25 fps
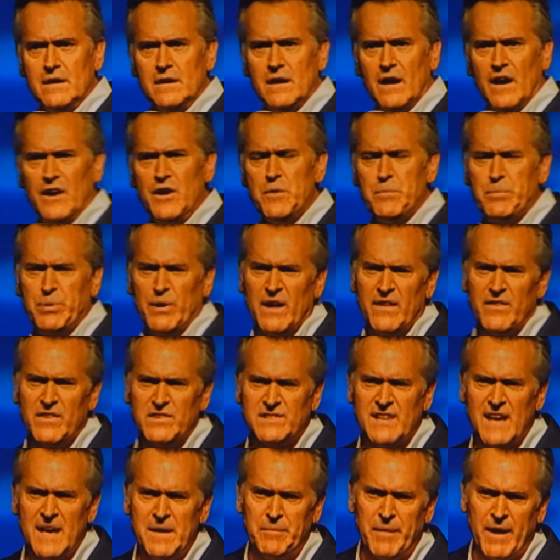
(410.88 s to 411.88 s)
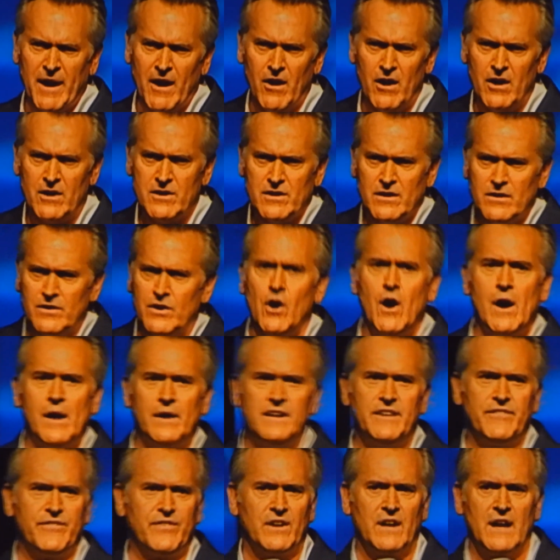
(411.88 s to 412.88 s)
Are you playing the same character? No, a
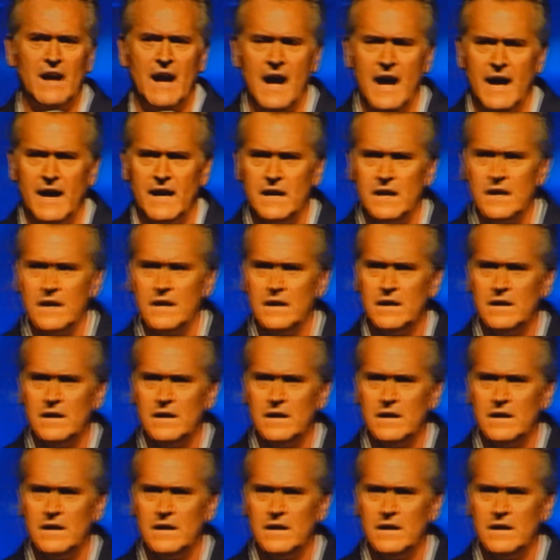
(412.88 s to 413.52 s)
different guy.